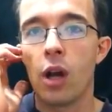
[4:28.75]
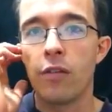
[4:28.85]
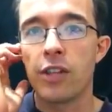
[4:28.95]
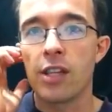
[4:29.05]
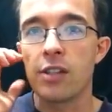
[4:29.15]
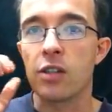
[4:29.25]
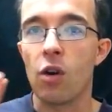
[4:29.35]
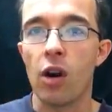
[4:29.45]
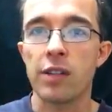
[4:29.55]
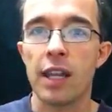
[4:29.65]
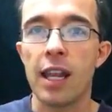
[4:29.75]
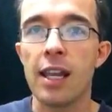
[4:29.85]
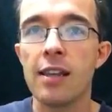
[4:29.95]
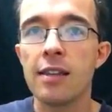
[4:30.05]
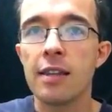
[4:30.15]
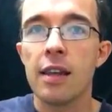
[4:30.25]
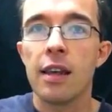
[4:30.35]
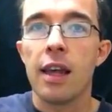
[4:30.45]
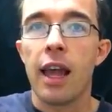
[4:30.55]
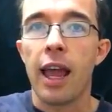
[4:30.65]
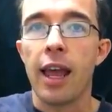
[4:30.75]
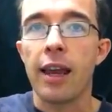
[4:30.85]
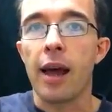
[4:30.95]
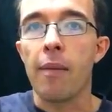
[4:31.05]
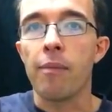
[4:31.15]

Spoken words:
of Jesus Christ is? And